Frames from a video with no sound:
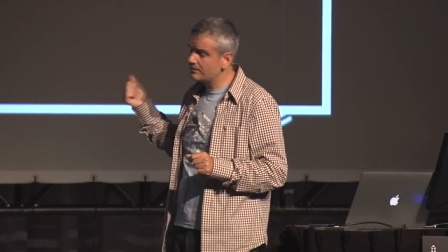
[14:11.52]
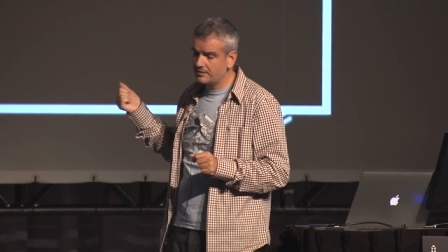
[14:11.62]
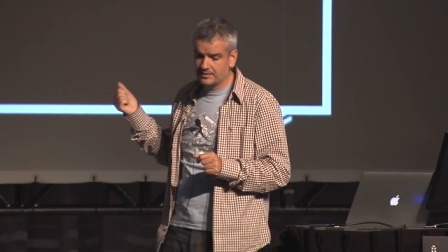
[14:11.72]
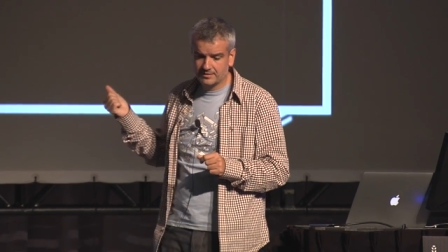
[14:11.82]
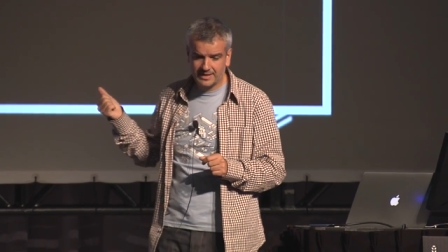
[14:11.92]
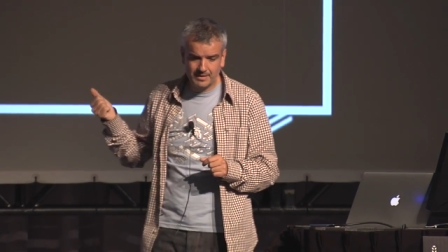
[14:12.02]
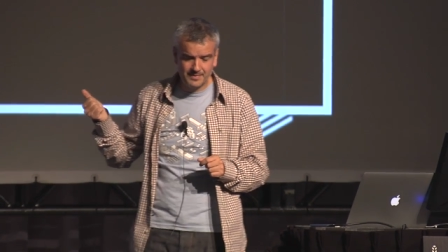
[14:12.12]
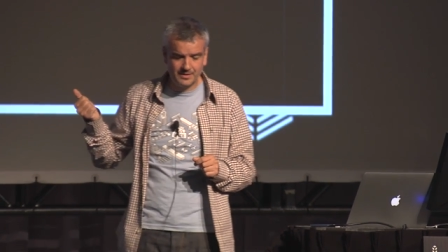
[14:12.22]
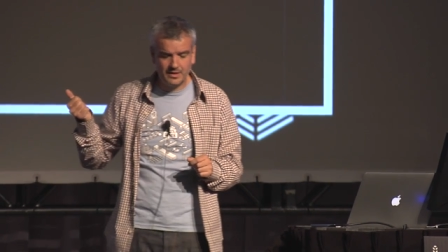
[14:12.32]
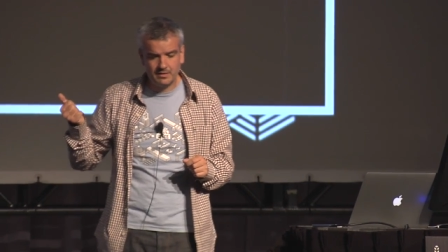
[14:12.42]
of the things that
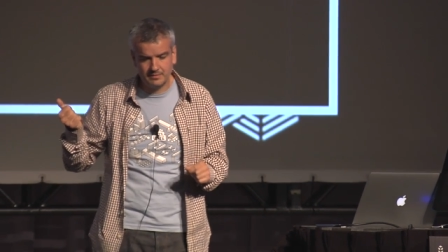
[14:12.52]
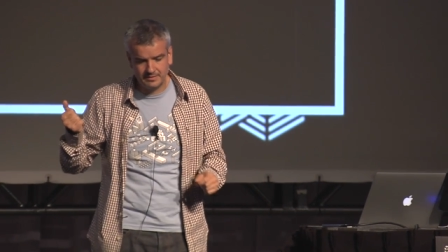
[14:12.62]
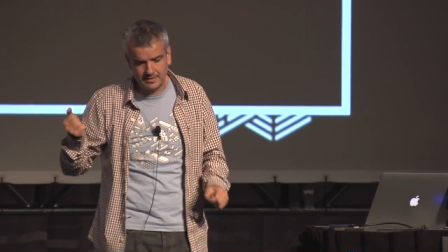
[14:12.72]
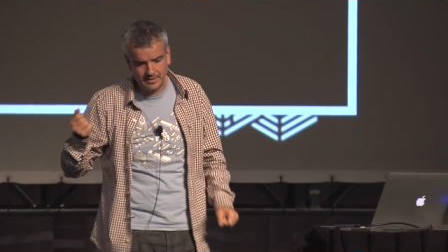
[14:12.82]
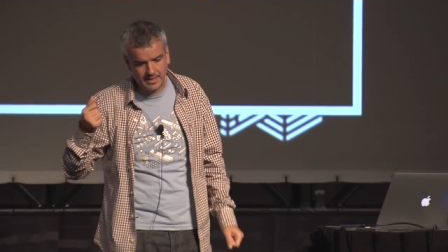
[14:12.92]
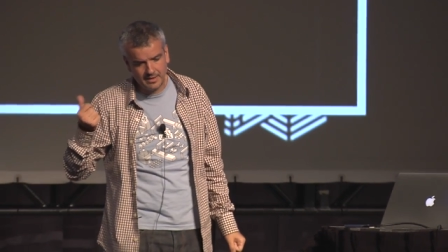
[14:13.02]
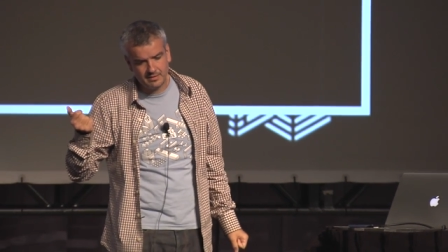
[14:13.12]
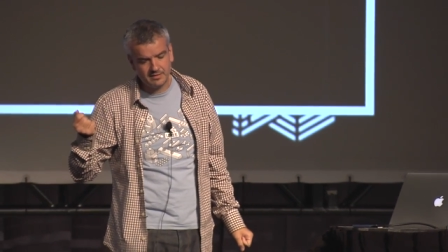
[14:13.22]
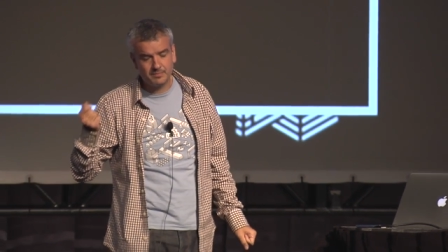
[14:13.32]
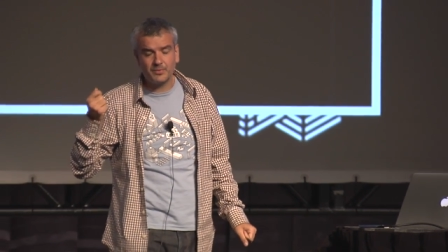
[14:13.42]
happened there is that they
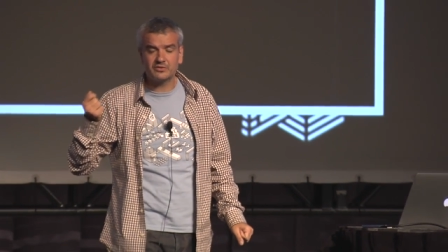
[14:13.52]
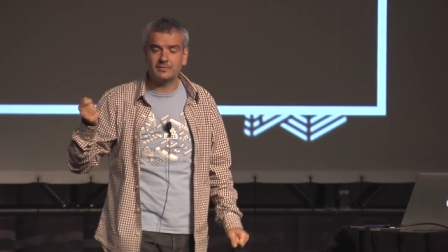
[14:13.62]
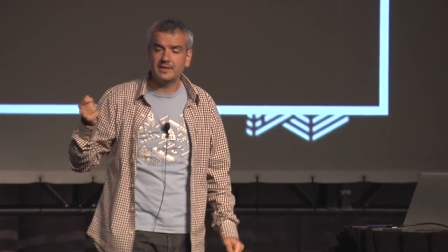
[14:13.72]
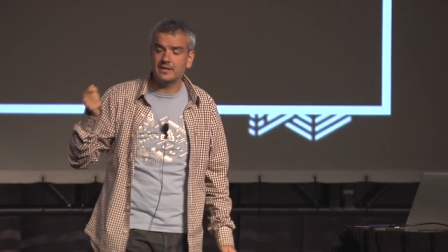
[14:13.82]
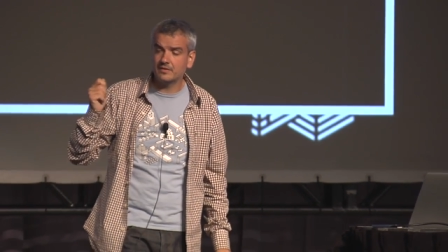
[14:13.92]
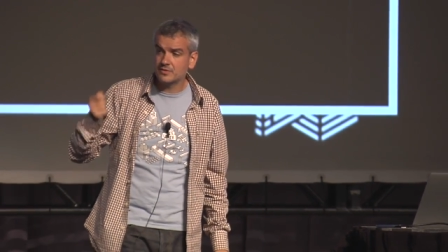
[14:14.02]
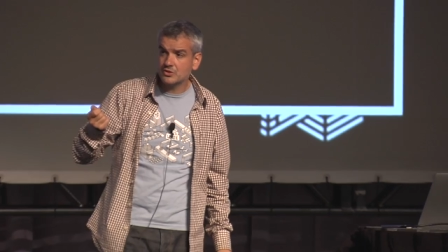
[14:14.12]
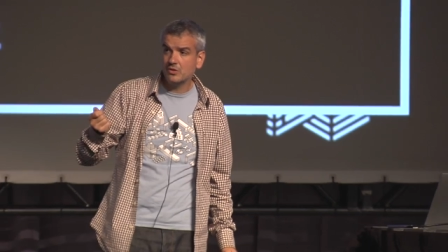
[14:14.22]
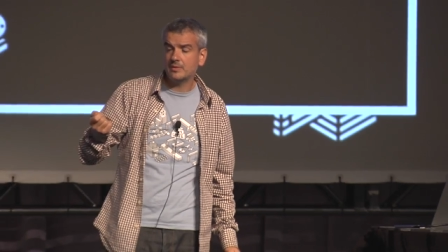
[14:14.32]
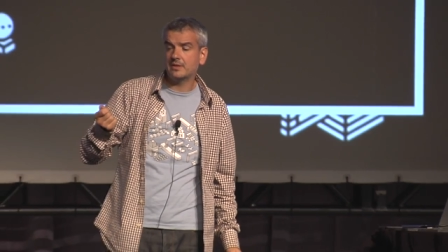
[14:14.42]
added this possibility of
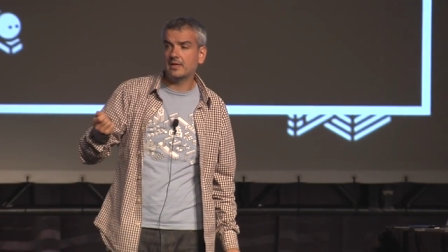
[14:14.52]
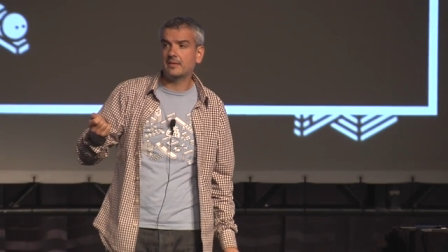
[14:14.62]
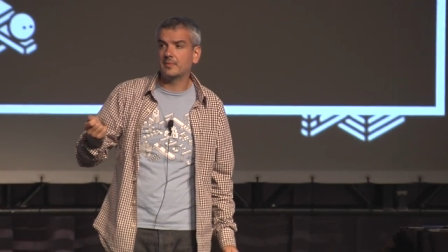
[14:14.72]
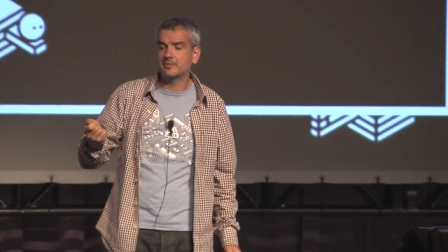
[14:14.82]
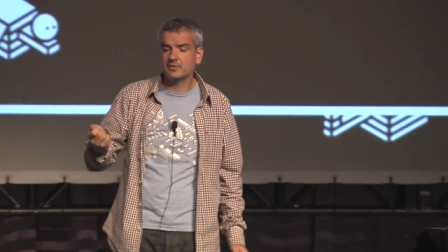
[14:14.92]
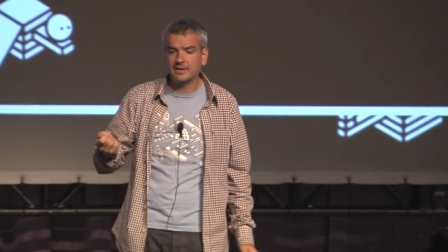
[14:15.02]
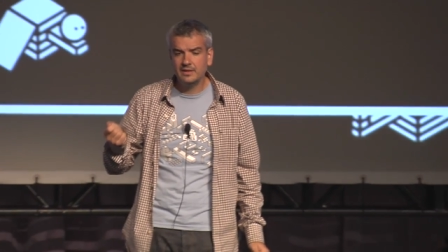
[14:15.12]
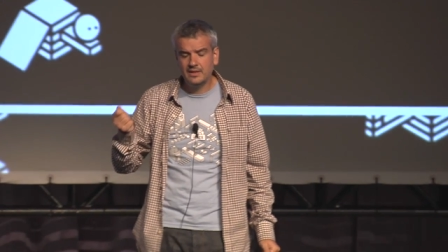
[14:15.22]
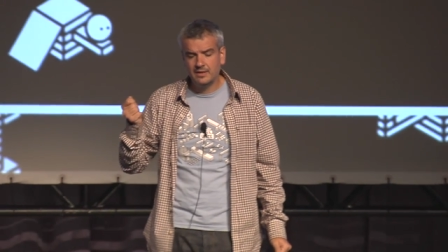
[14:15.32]
showing the light maps, right?